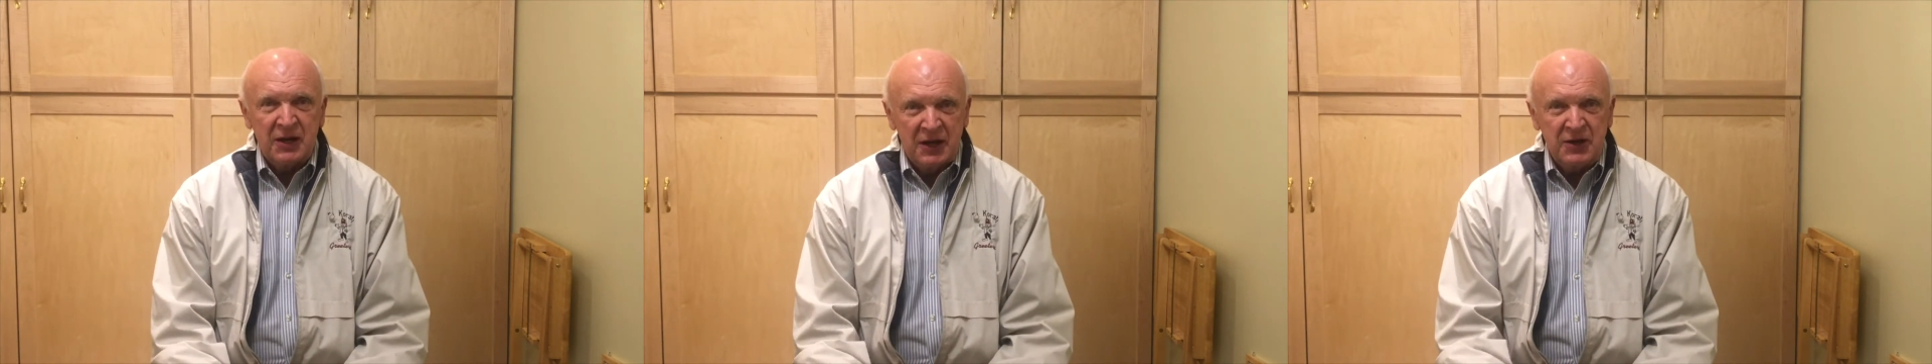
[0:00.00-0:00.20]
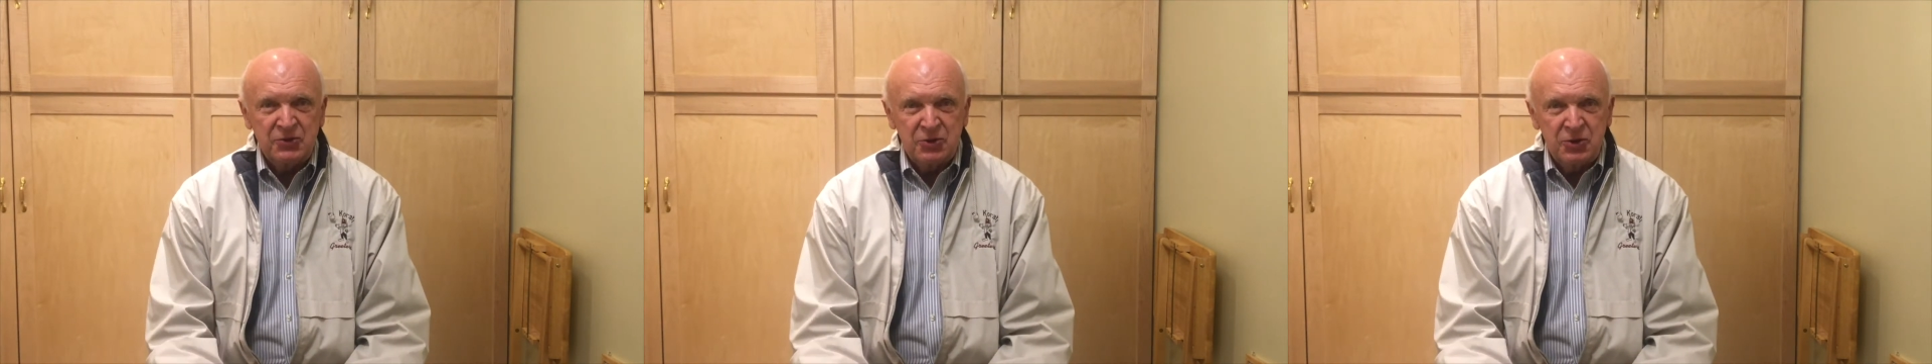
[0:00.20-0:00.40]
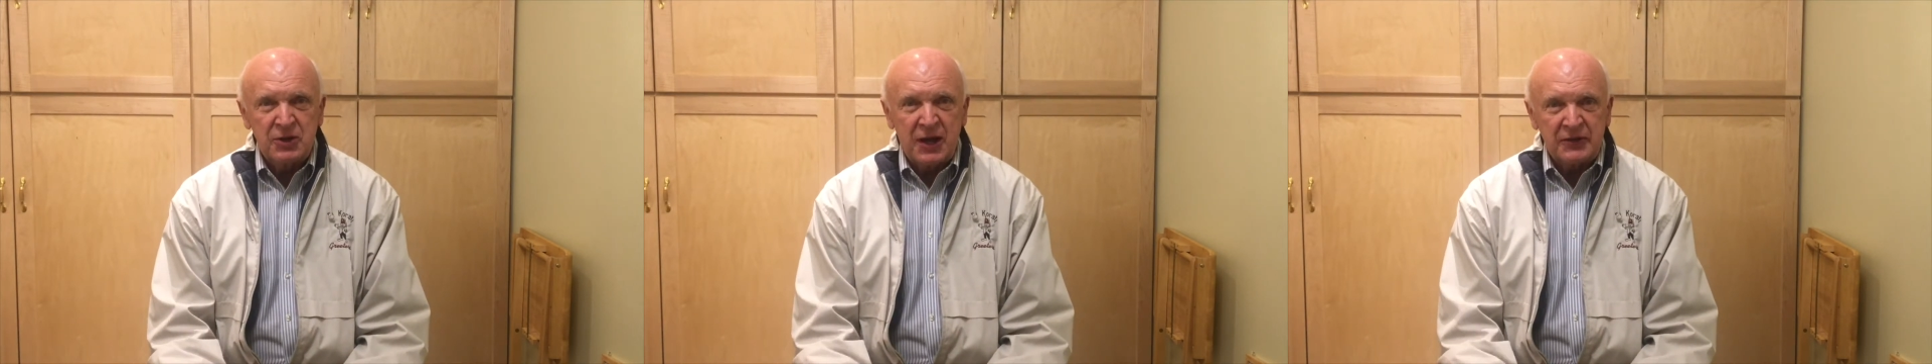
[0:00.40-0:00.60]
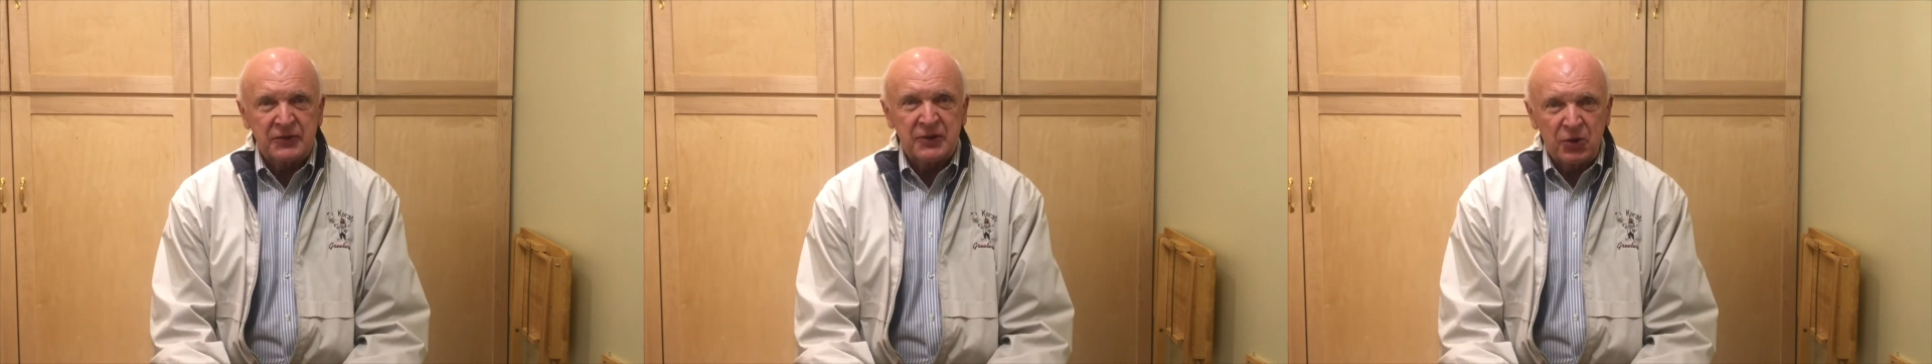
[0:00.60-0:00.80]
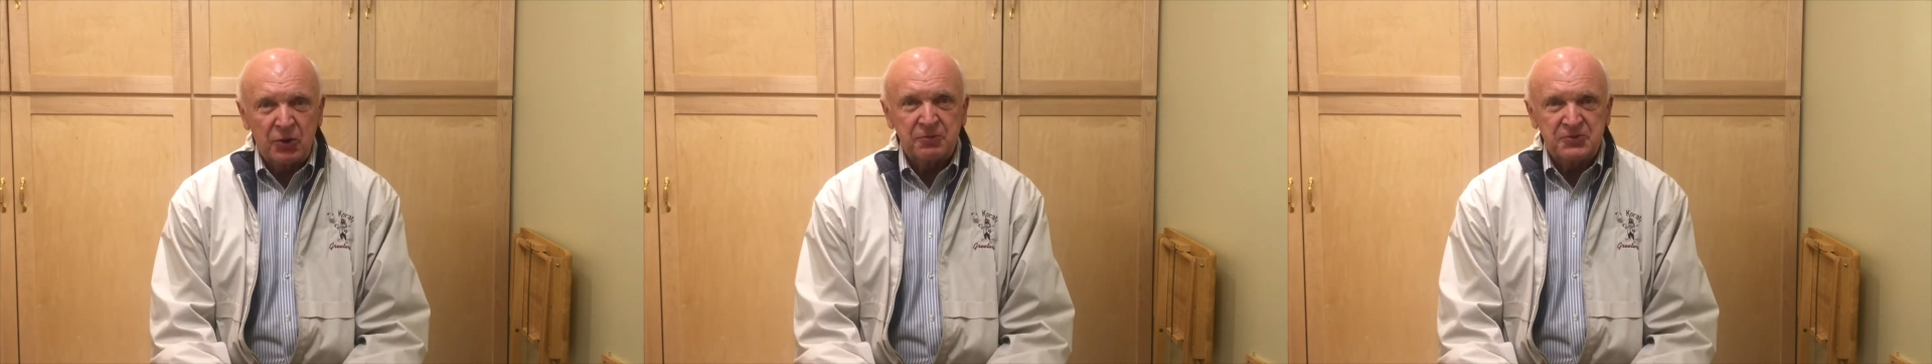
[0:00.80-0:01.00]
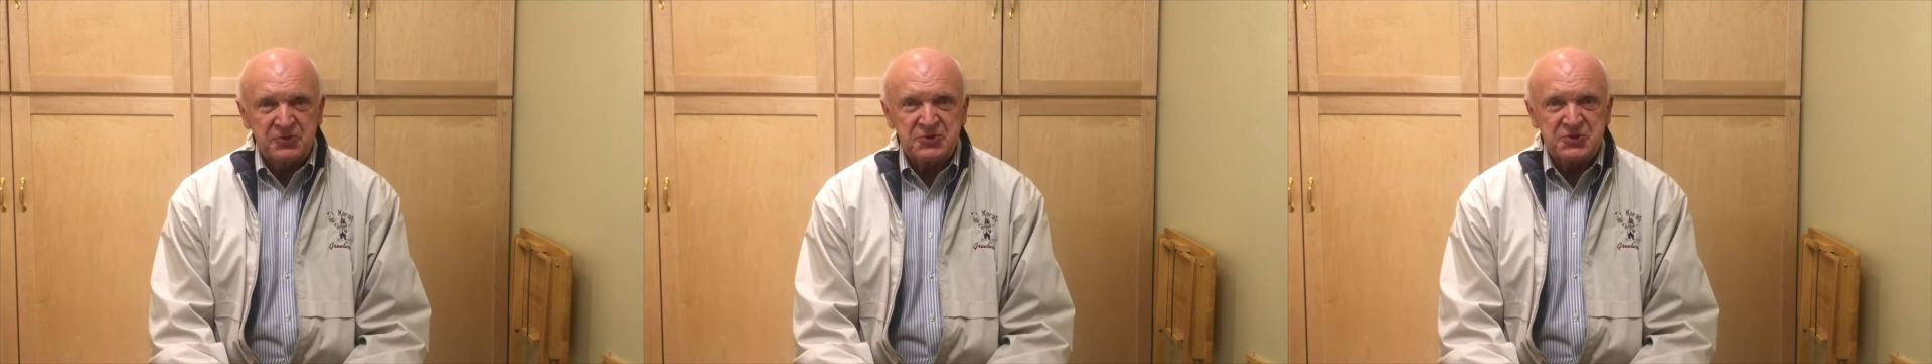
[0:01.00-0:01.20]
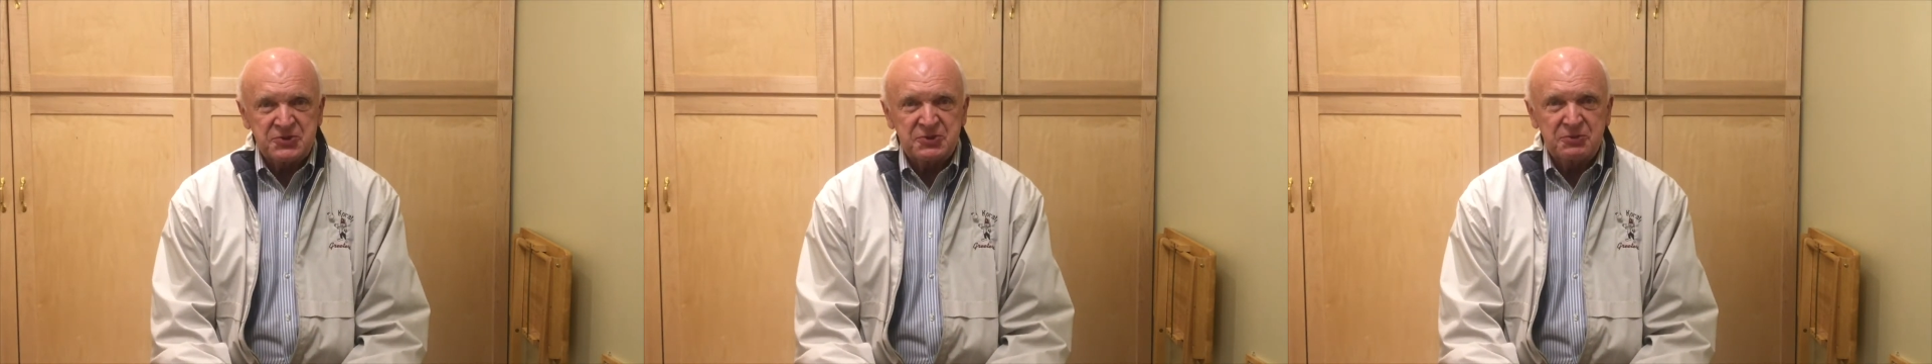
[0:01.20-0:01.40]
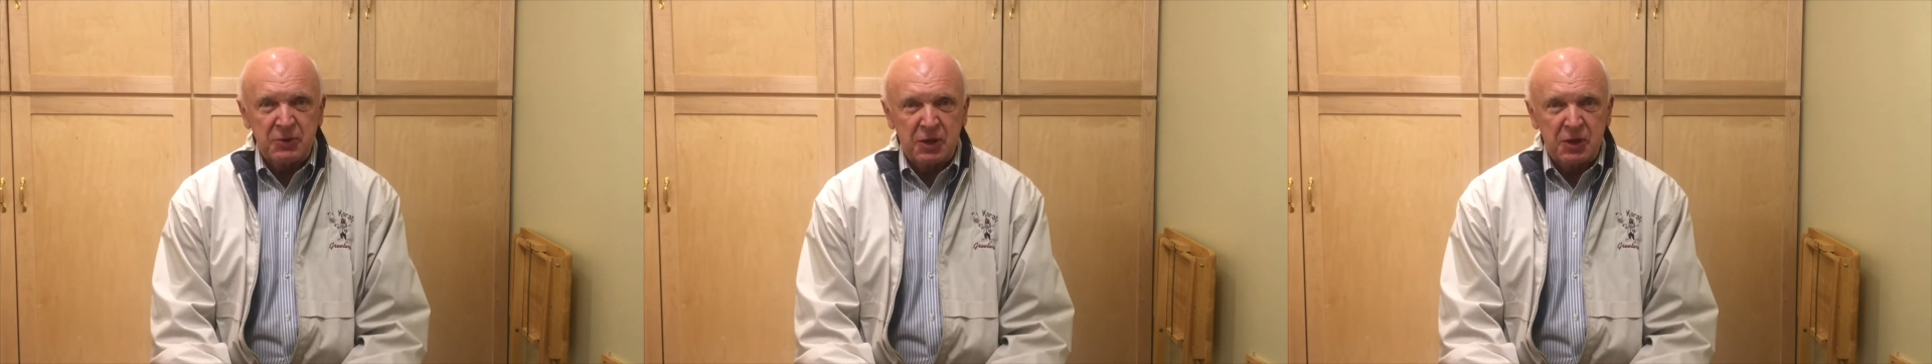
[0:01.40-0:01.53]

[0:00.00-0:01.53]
And I do like that open system